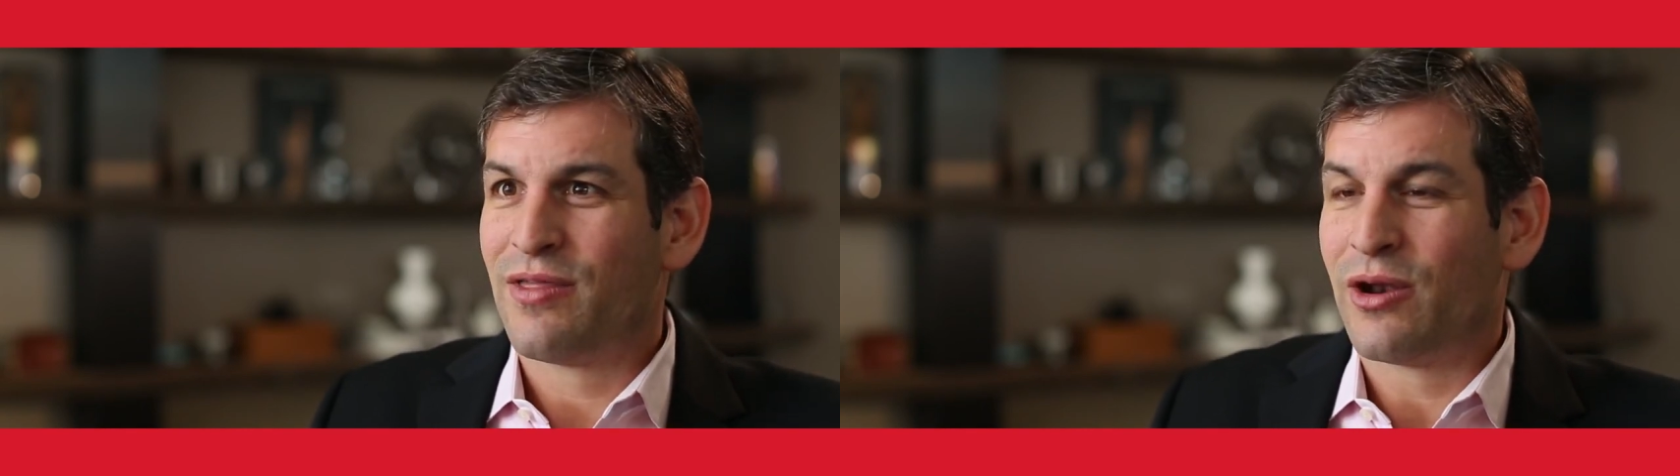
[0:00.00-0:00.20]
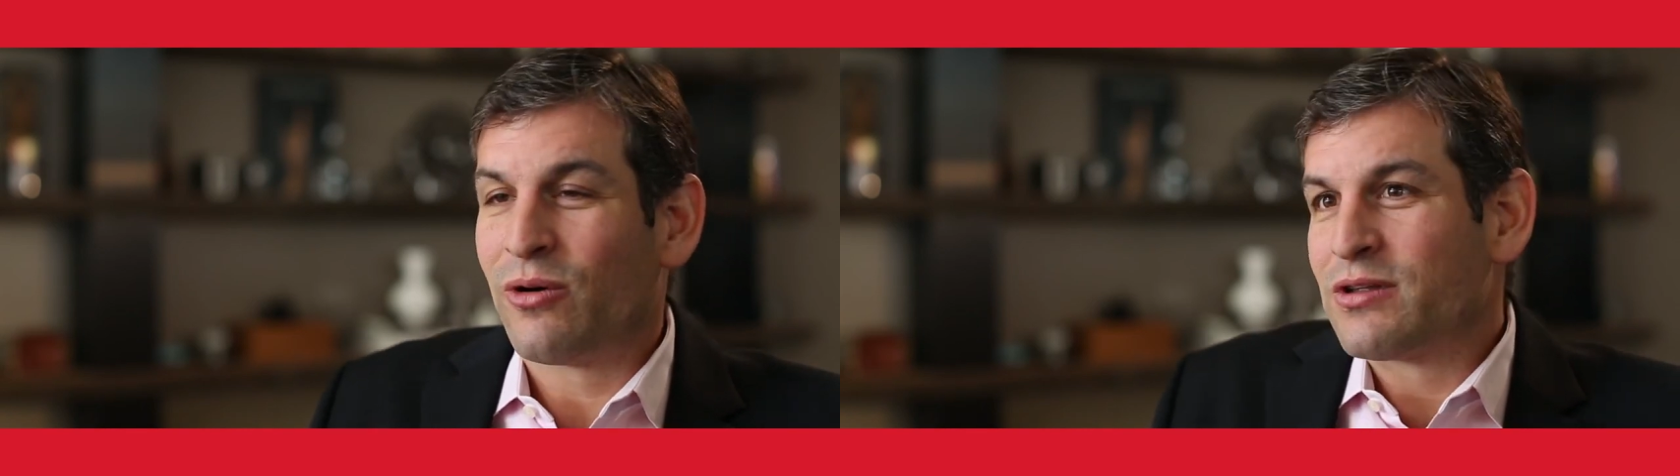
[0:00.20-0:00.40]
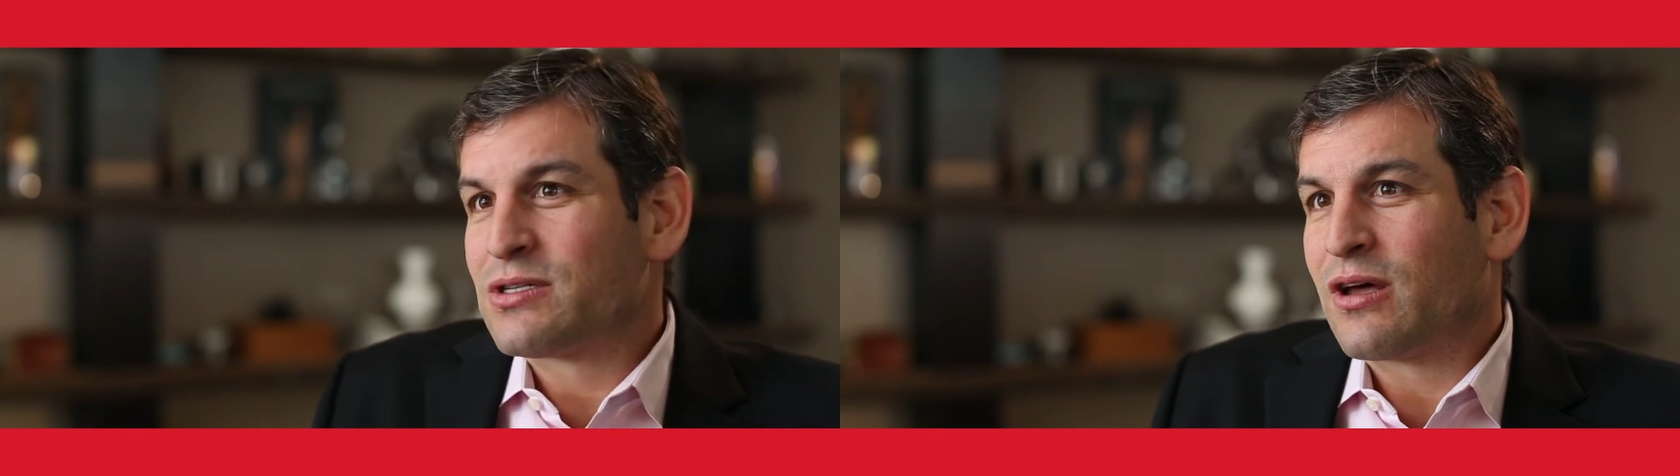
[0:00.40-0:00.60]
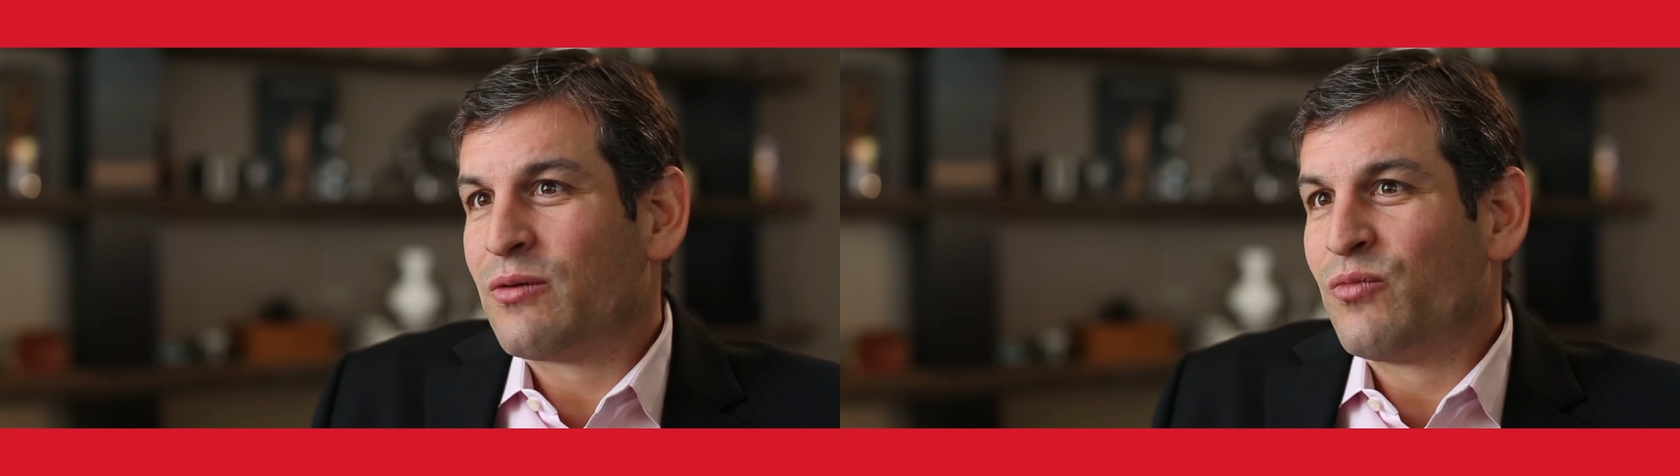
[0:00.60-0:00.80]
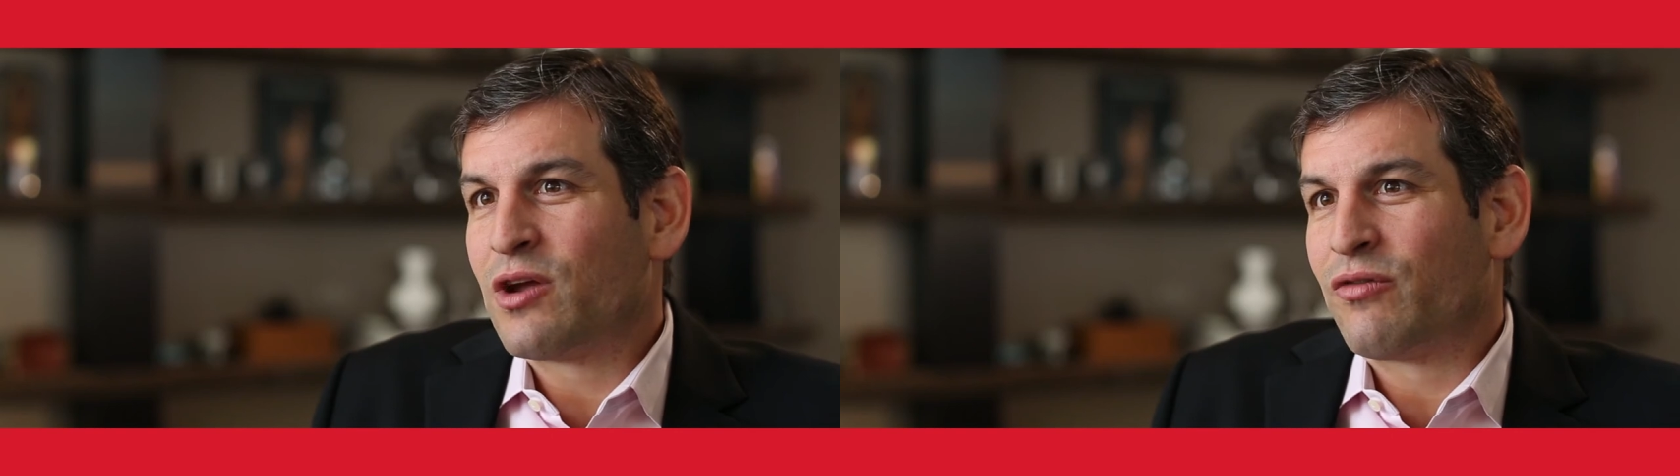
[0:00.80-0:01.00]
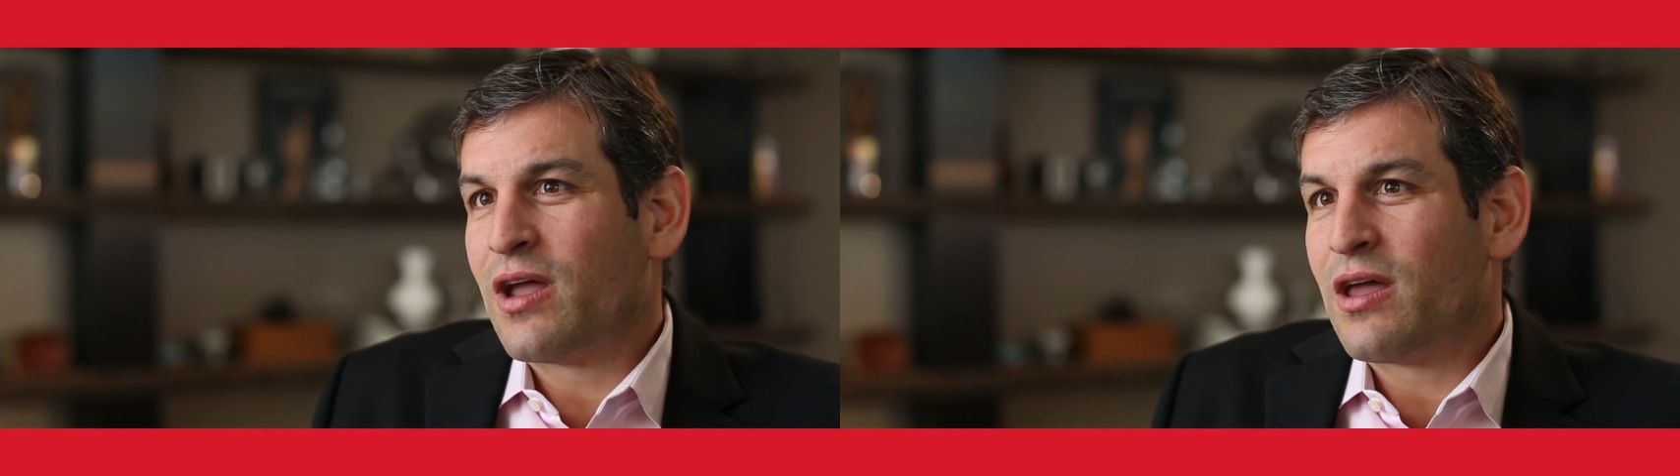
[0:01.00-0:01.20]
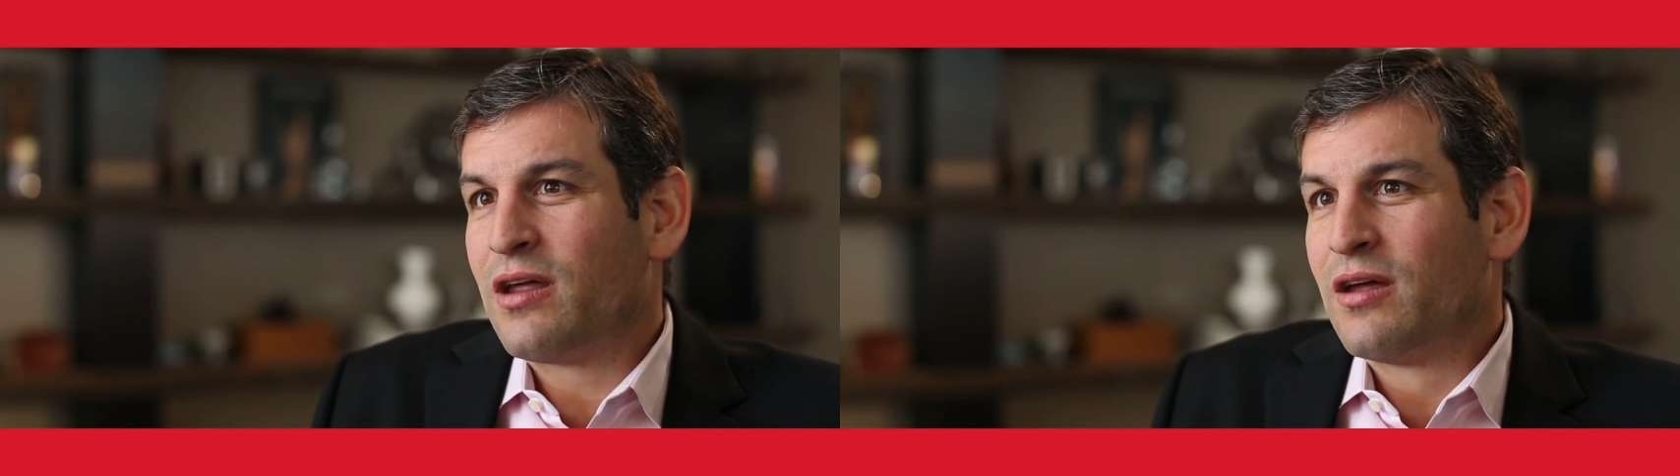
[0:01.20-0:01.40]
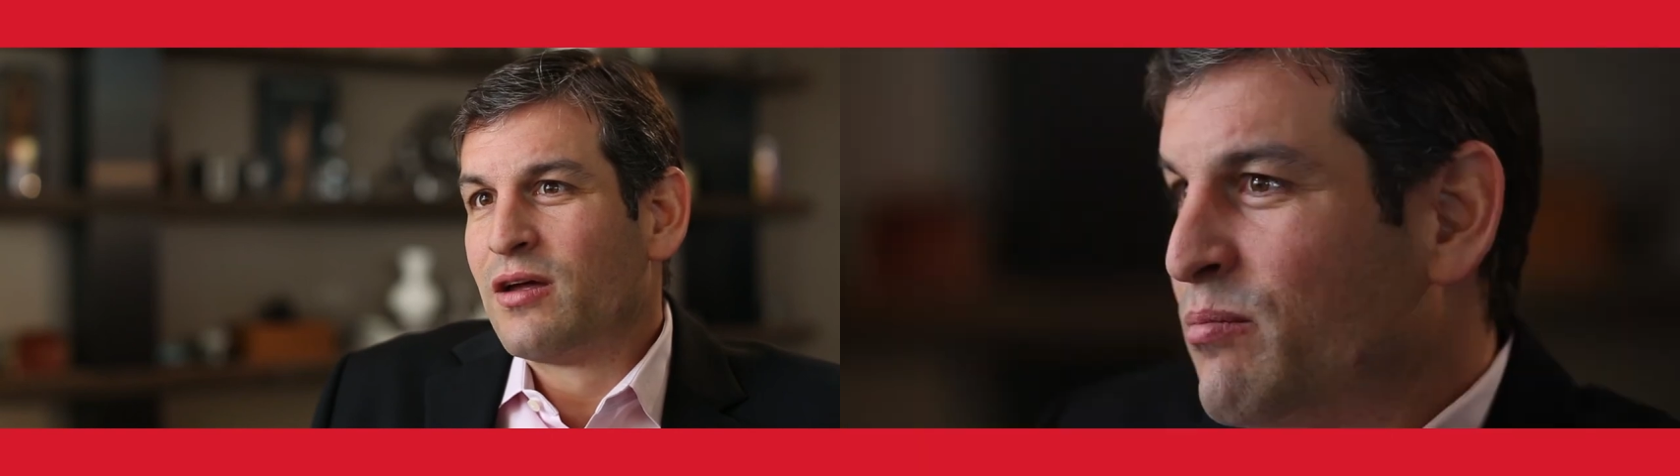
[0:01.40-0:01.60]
Then all of a sudden we created